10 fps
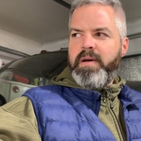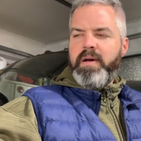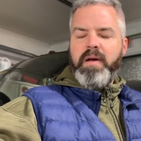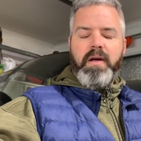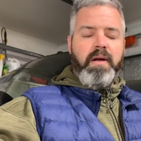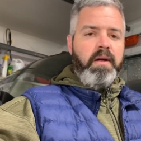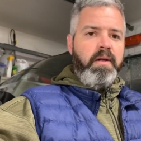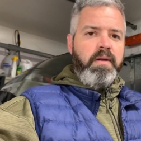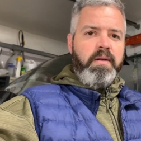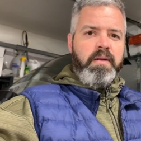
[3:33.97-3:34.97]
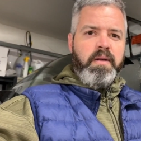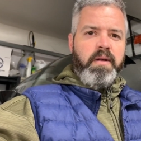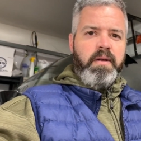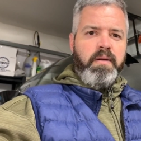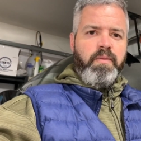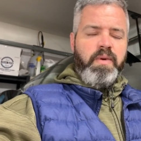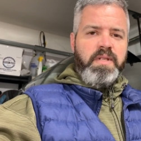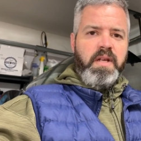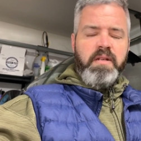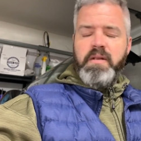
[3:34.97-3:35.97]
and we
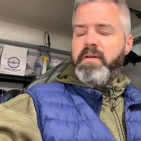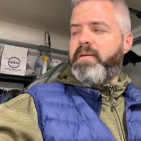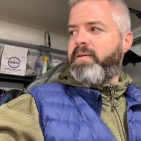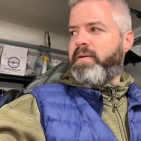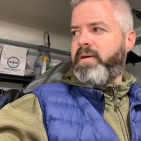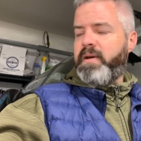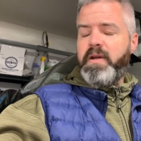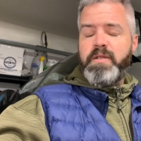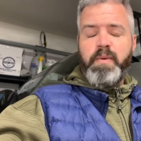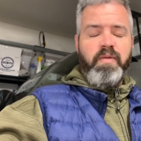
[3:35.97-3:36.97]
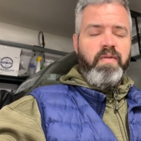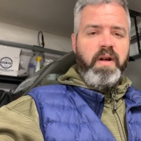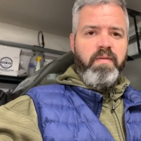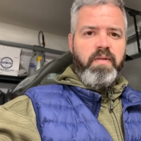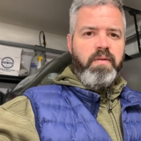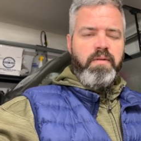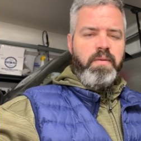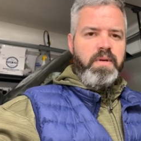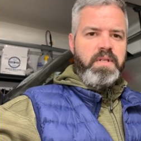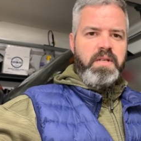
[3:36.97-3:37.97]
sent it. And it's been fine for
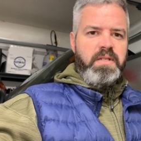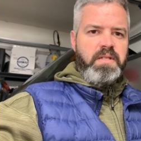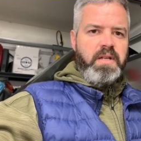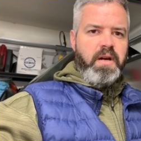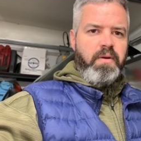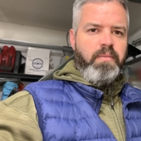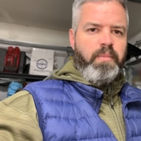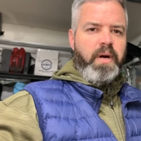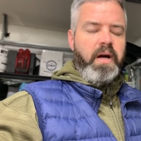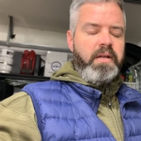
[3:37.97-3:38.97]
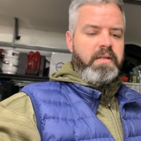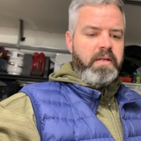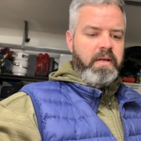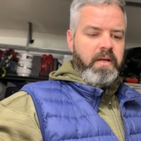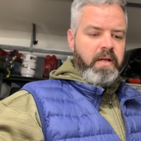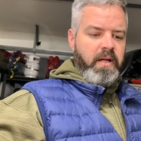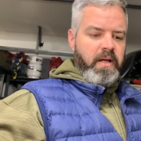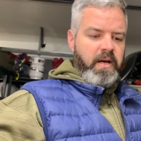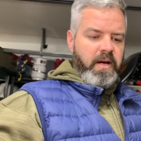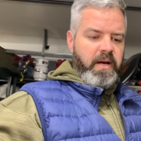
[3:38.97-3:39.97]
3 seasons now, but
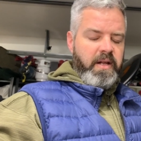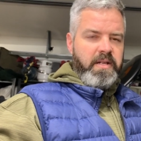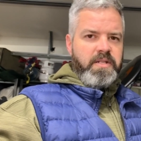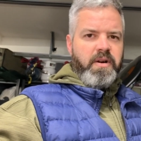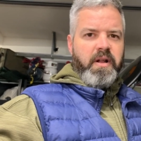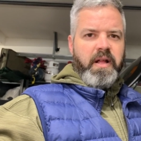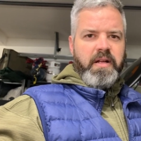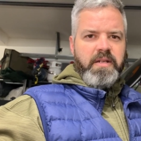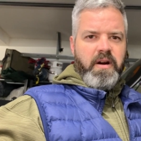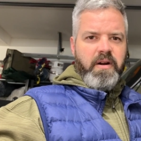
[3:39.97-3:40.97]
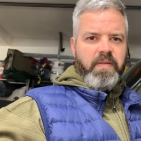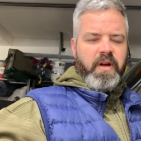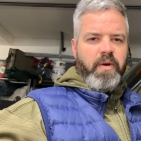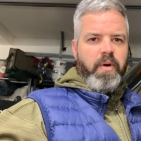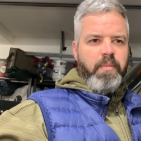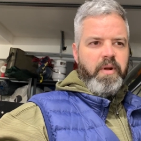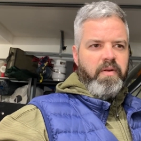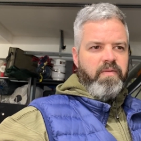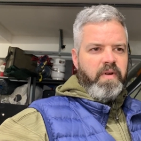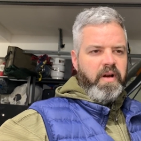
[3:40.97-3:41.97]
it is starting to get tired. I've got quite a bit
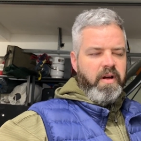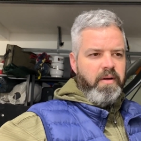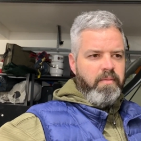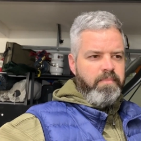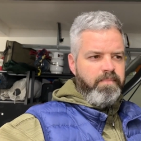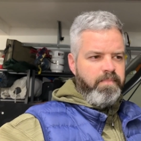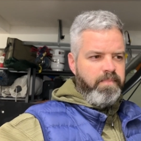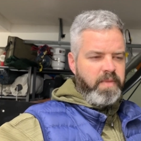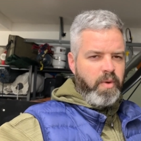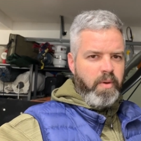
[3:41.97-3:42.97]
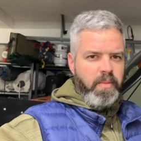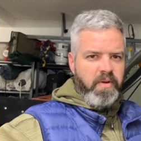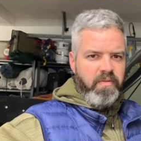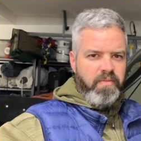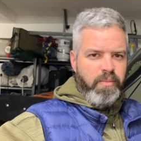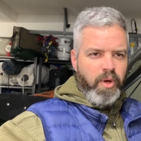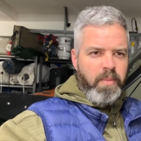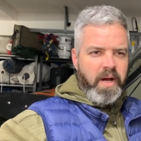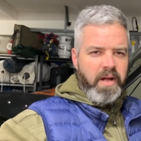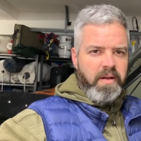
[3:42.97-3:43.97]
of blow
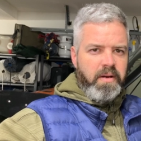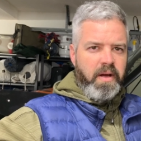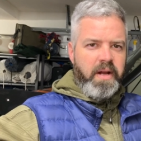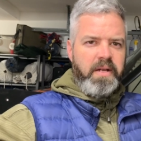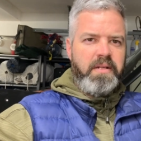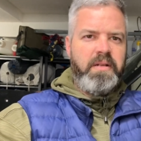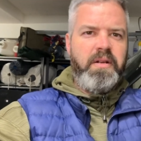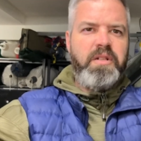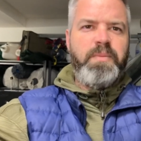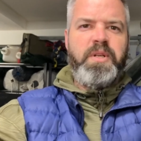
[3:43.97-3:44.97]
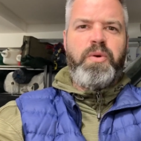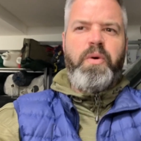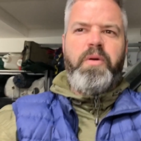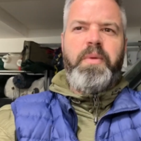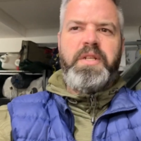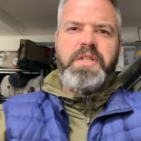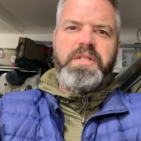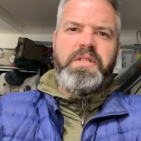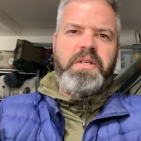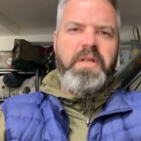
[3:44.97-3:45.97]
by on it. Not so much oil, but
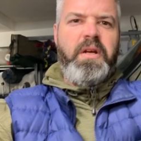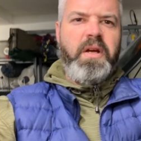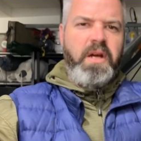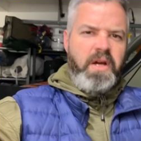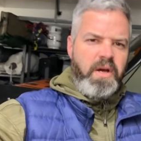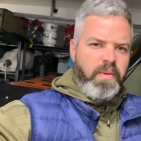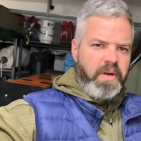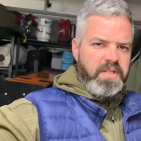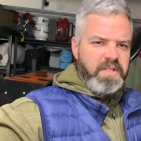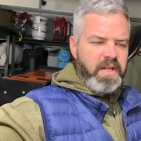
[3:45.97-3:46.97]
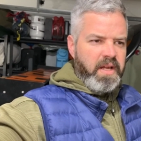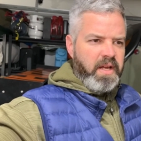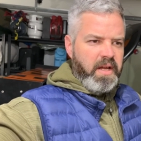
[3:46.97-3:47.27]
just when you're sitting,